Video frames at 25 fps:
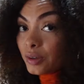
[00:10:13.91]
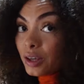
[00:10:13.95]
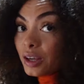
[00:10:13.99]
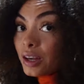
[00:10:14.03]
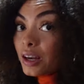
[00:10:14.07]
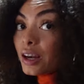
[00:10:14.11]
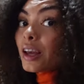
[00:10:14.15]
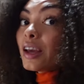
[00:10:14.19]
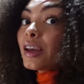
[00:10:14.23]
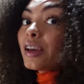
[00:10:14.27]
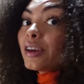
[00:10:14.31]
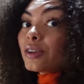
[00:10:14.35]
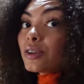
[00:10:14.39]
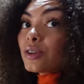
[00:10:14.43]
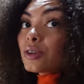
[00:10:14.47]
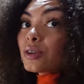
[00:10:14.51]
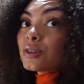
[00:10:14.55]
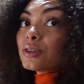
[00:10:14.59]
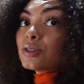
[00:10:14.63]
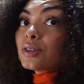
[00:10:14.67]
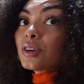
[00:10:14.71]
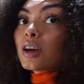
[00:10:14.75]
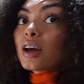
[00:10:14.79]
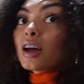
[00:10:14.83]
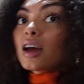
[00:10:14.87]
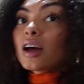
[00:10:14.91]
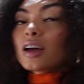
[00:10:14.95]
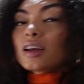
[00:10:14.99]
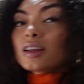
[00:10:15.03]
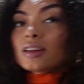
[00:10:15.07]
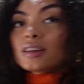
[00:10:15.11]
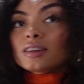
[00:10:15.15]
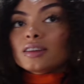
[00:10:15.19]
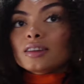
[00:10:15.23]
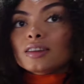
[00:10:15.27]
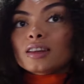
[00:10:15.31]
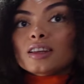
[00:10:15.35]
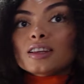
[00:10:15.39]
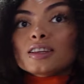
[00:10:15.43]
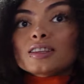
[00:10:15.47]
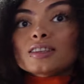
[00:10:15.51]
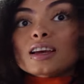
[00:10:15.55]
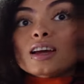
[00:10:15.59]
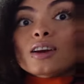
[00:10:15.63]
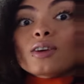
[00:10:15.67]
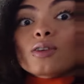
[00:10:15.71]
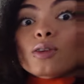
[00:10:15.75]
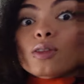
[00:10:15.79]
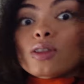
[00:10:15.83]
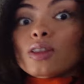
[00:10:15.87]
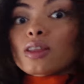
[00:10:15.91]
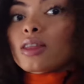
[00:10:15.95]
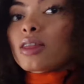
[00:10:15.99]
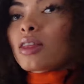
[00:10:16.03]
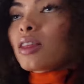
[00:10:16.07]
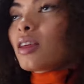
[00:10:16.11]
guineitos, and there is another